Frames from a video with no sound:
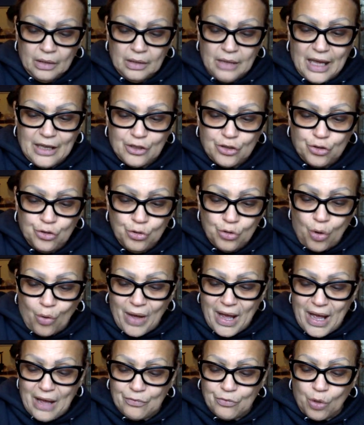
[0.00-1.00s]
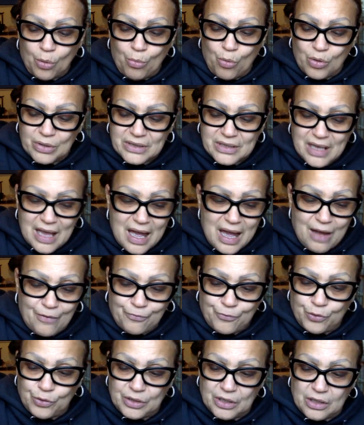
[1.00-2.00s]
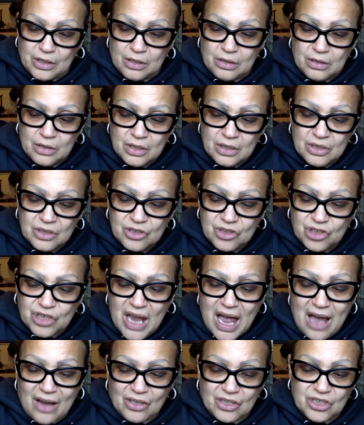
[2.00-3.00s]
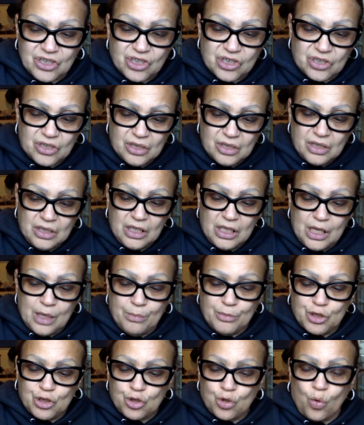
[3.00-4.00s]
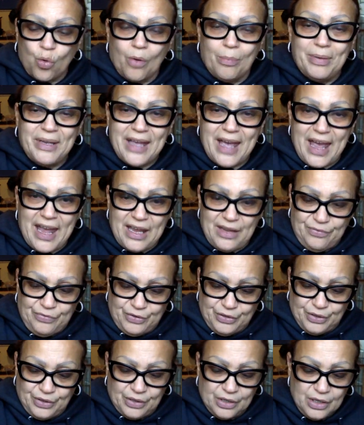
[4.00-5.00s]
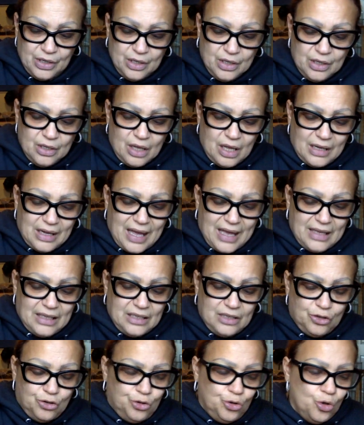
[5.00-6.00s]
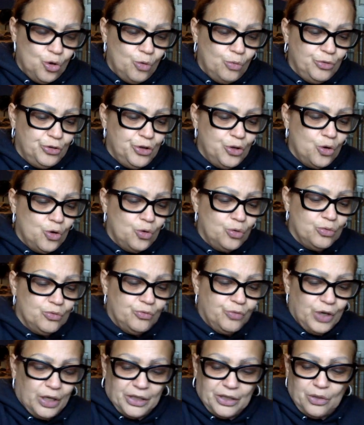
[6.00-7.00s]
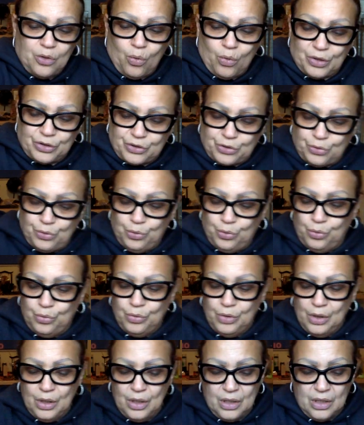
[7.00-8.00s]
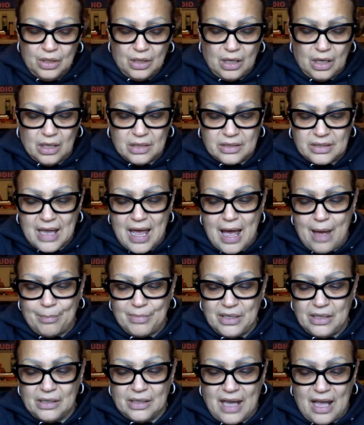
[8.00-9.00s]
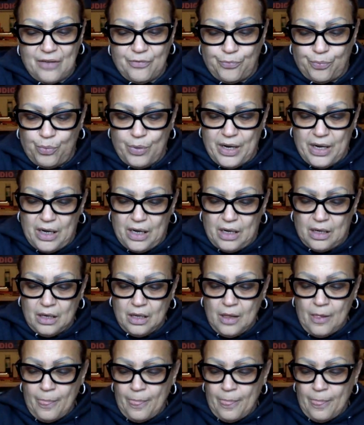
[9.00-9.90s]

Like you don't have no more time for the childish, immature behavior. Like you, you really going through a time in your life where